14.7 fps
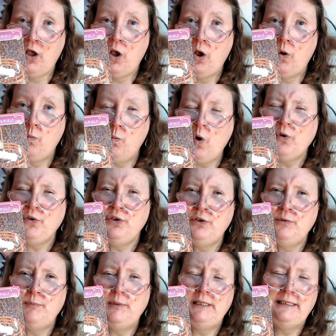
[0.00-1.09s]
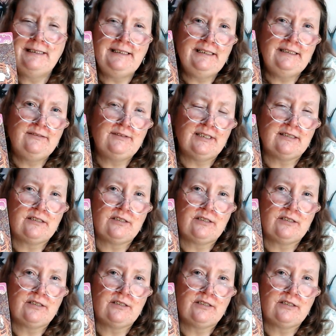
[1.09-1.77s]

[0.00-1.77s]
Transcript: what you believed as a